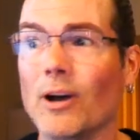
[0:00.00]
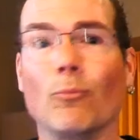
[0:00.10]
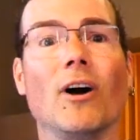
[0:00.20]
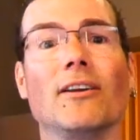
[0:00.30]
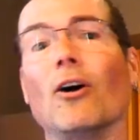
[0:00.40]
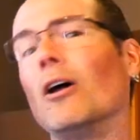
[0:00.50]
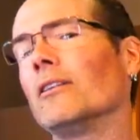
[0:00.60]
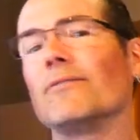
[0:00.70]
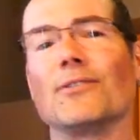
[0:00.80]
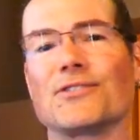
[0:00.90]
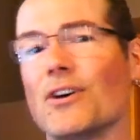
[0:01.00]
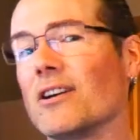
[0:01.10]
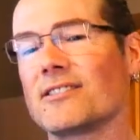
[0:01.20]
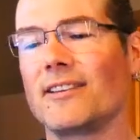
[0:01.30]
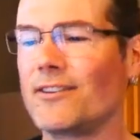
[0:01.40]
I want all of those
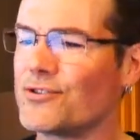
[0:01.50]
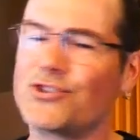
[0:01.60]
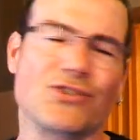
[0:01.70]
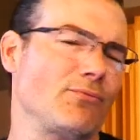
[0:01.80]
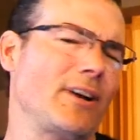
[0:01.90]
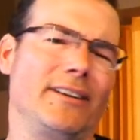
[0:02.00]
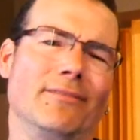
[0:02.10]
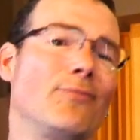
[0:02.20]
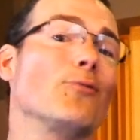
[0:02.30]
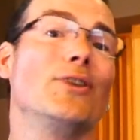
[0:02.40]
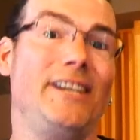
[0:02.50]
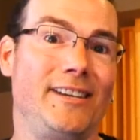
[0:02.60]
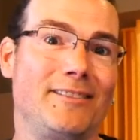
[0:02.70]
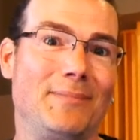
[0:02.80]
oscillators just running free,